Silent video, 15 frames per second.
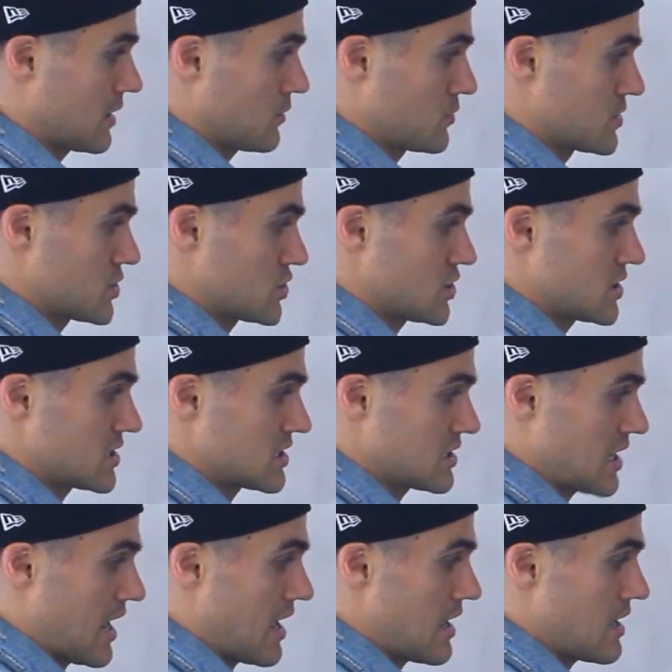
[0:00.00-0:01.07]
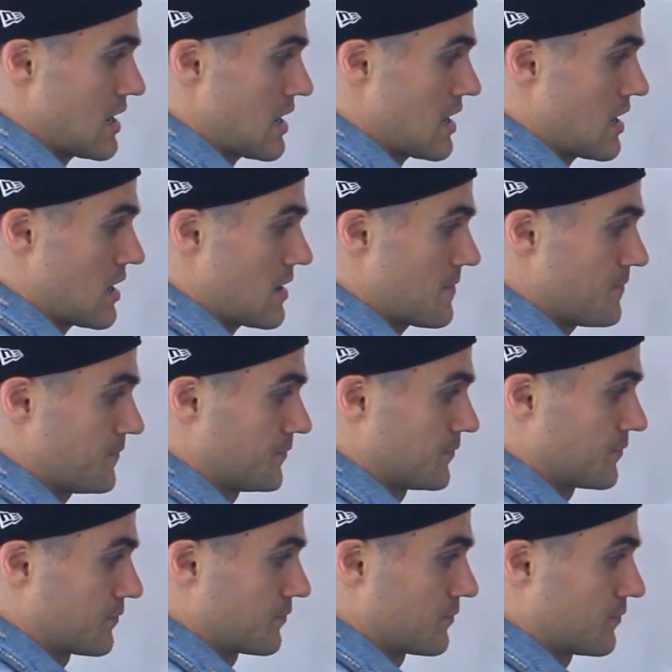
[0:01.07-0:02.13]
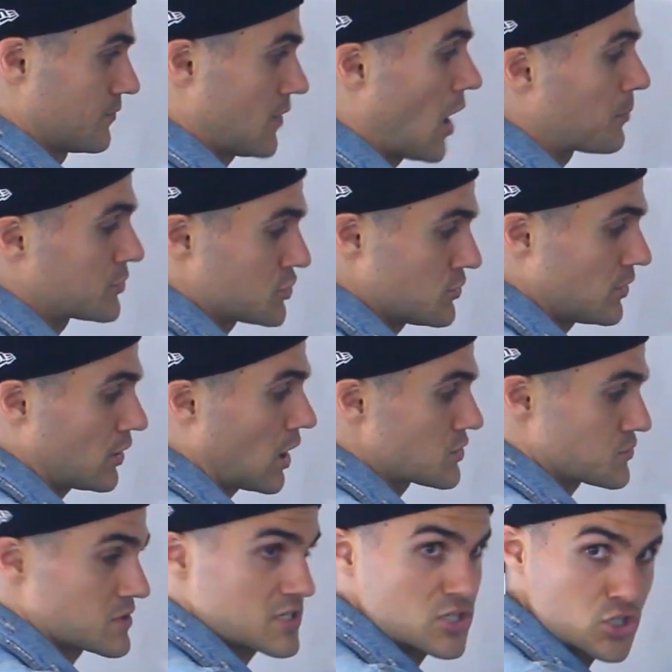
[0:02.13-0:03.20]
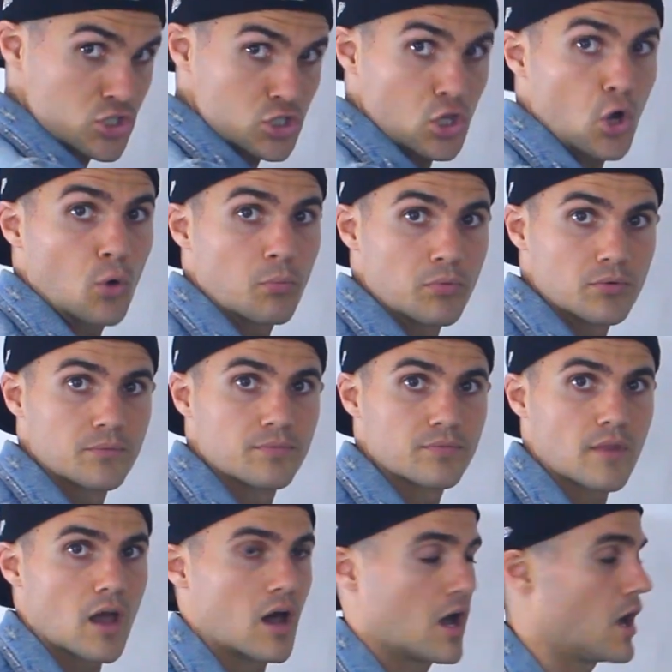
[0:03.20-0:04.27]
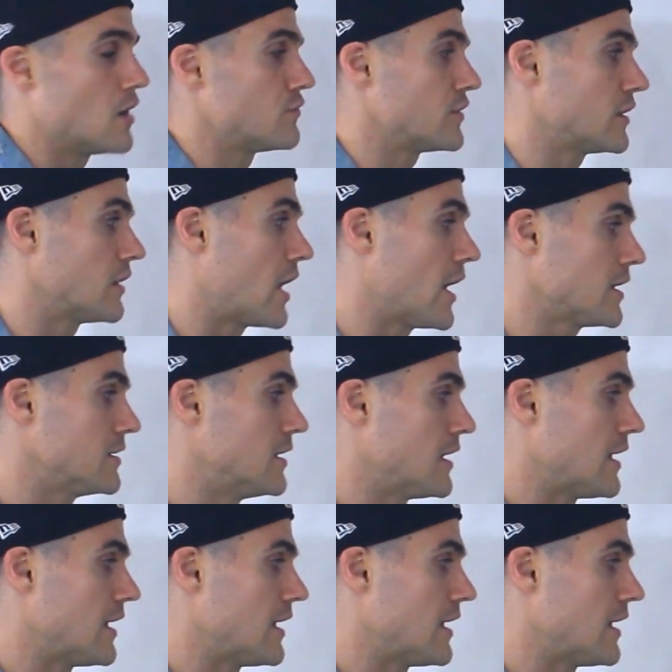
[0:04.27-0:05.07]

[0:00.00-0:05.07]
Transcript: It was just a, um, the opportunity cost was the slope uh, of the line.